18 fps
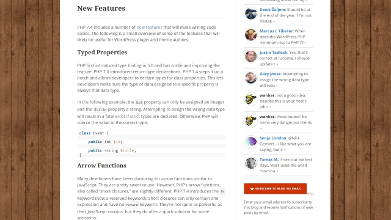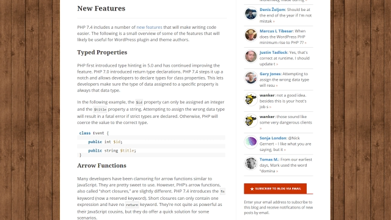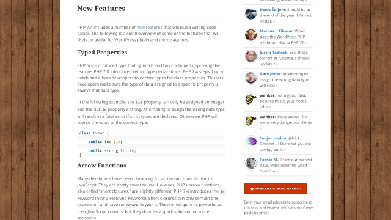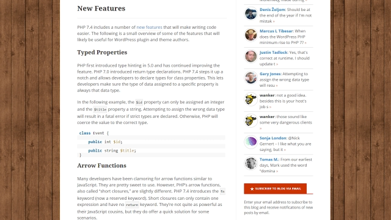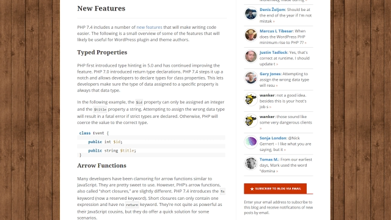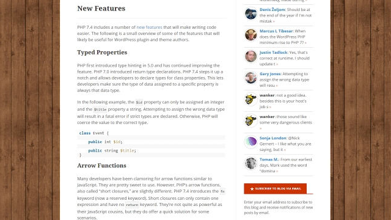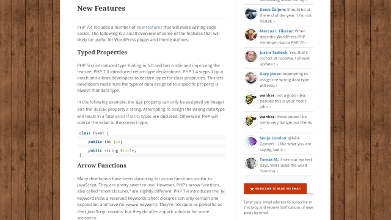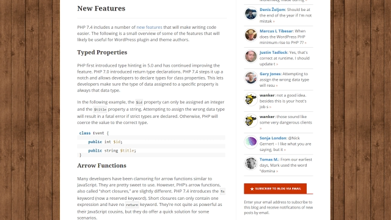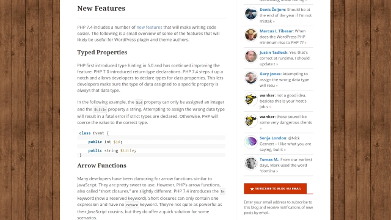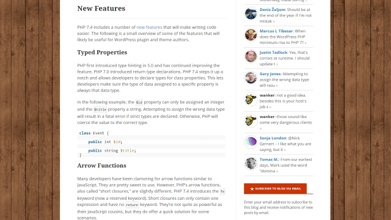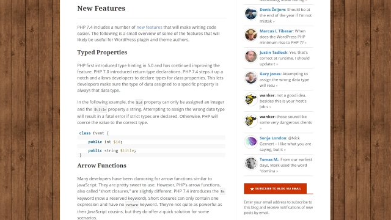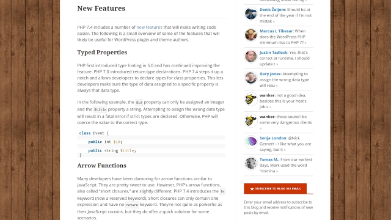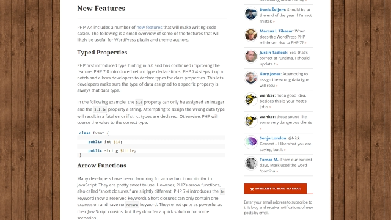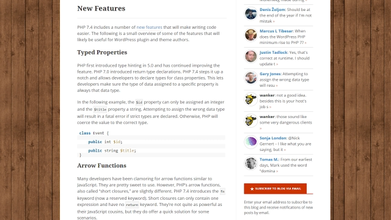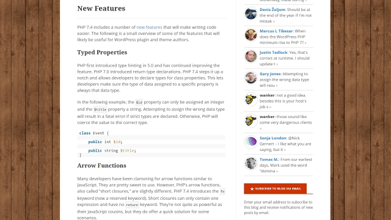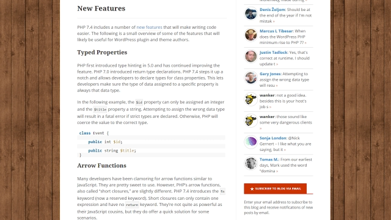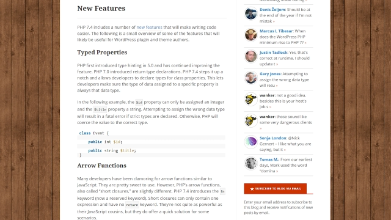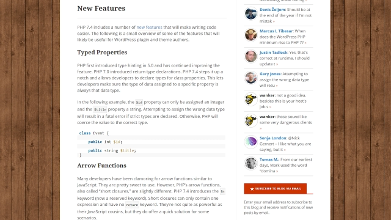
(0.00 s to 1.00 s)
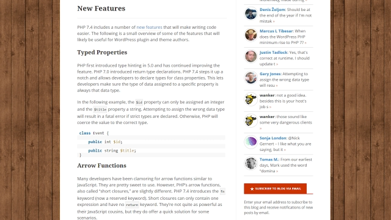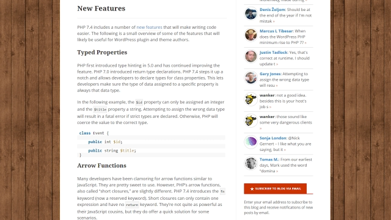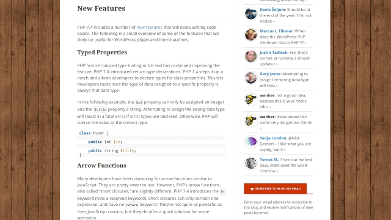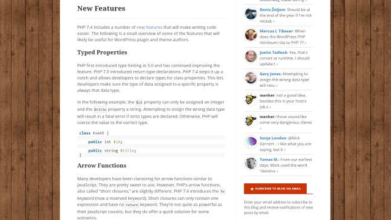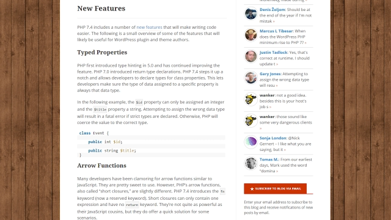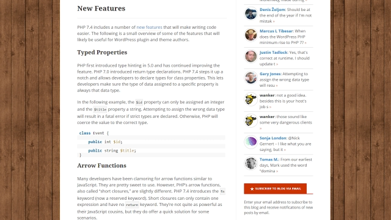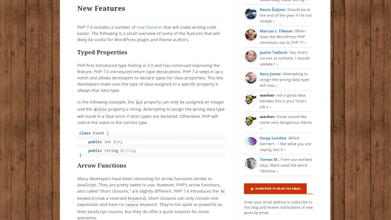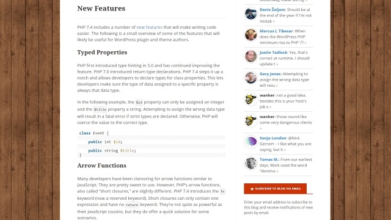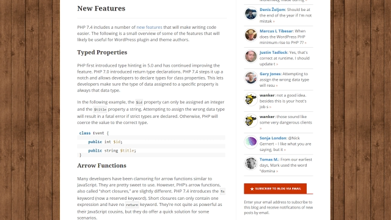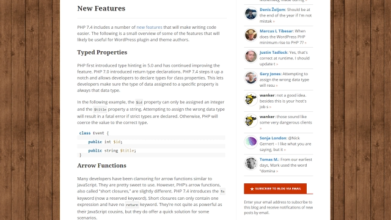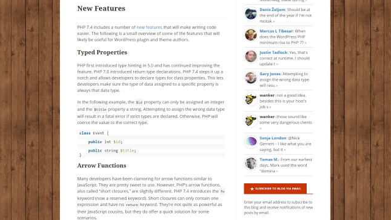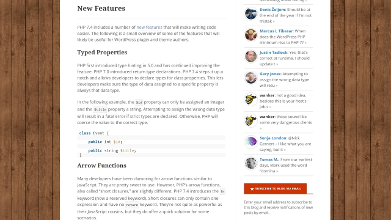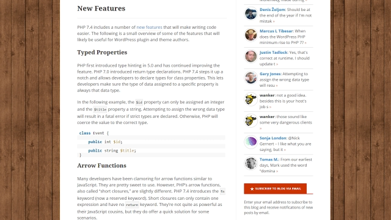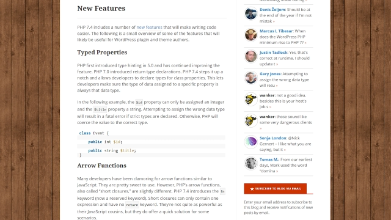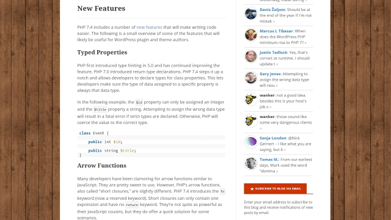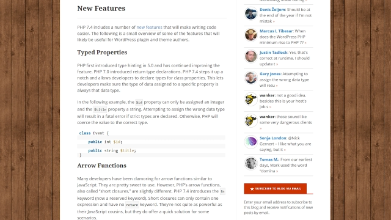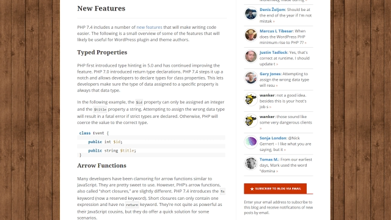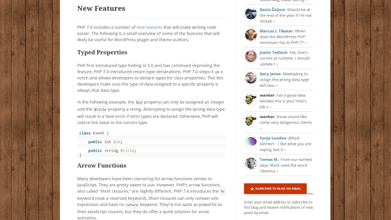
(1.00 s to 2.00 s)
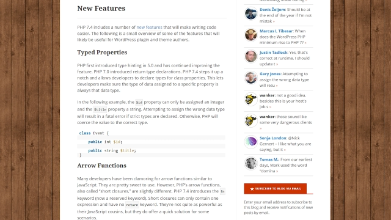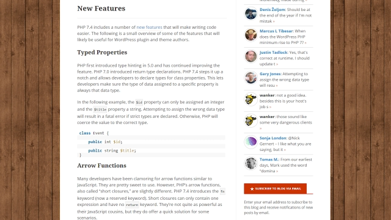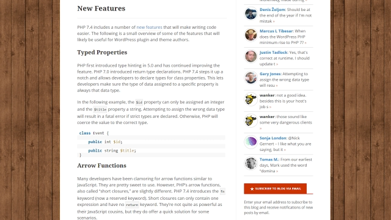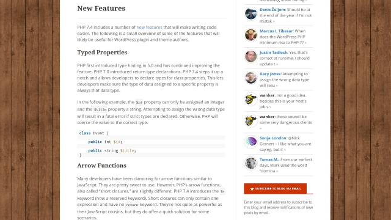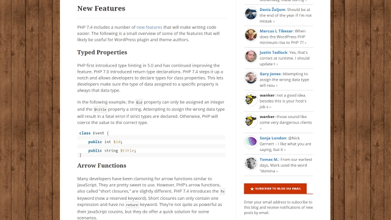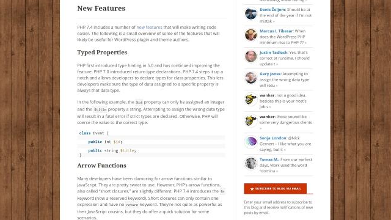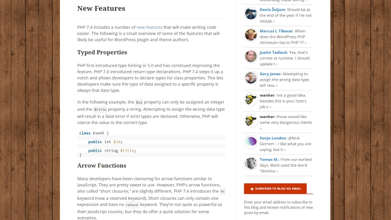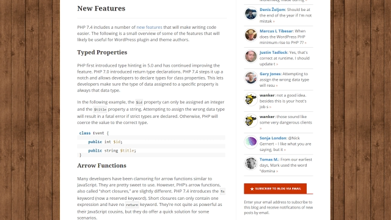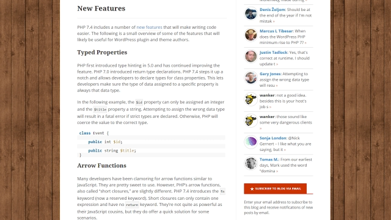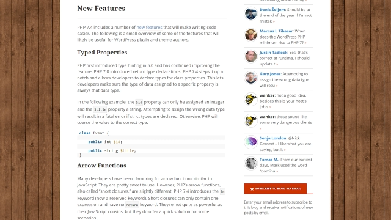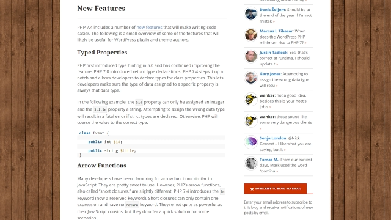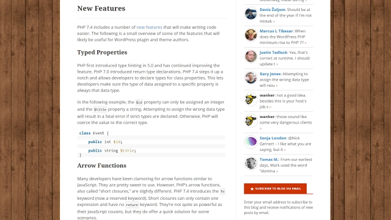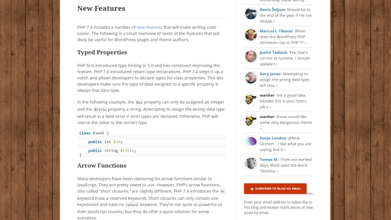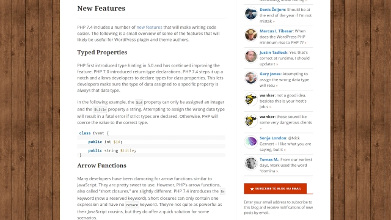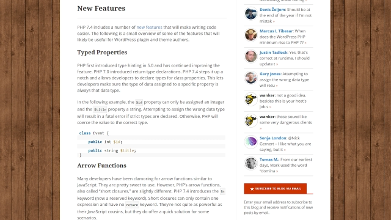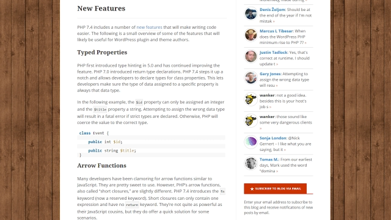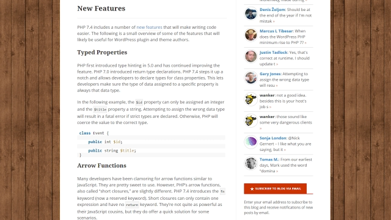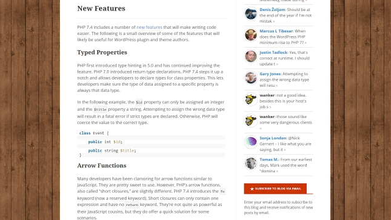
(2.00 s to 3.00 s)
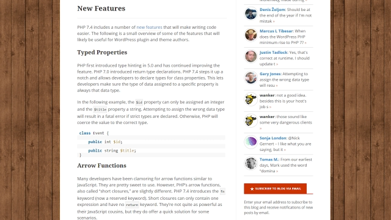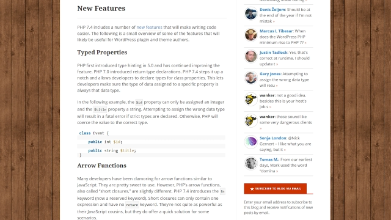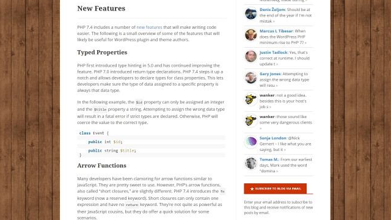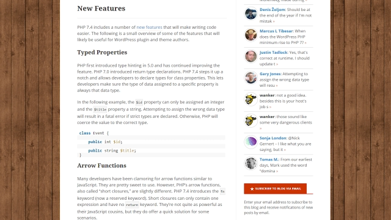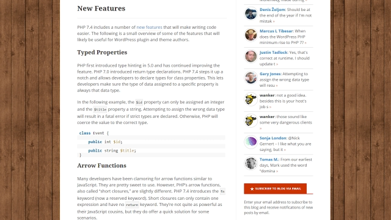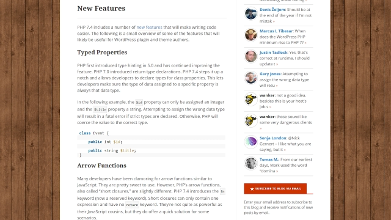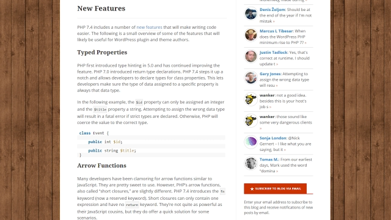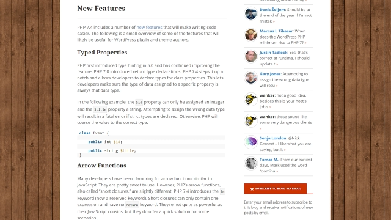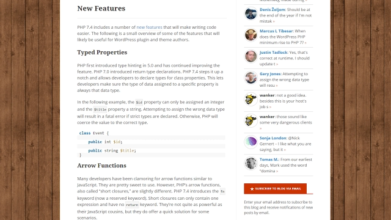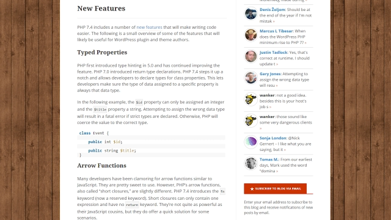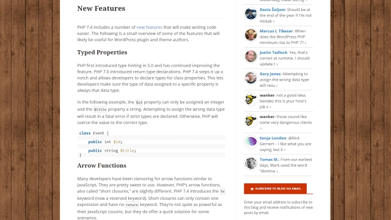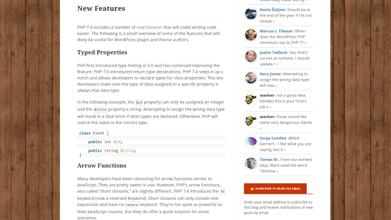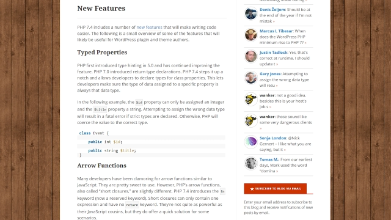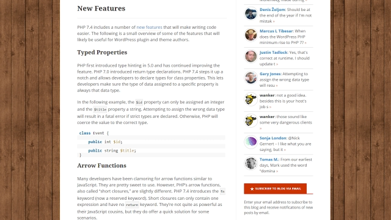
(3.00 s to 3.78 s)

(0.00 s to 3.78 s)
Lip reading: Nobody's mouth can be seen.